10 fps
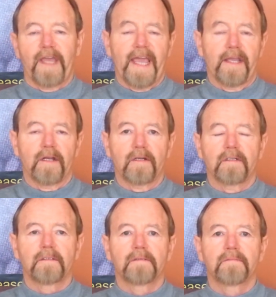of anger
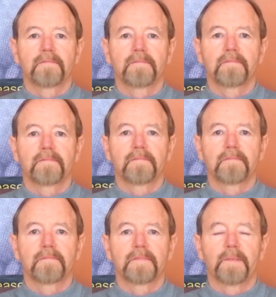
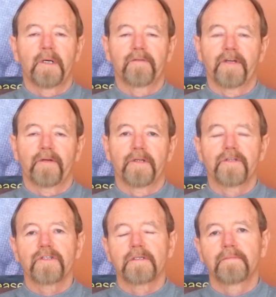among
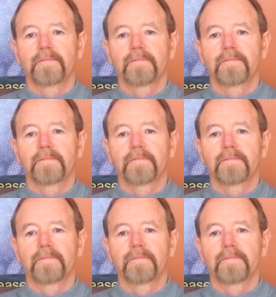veterans.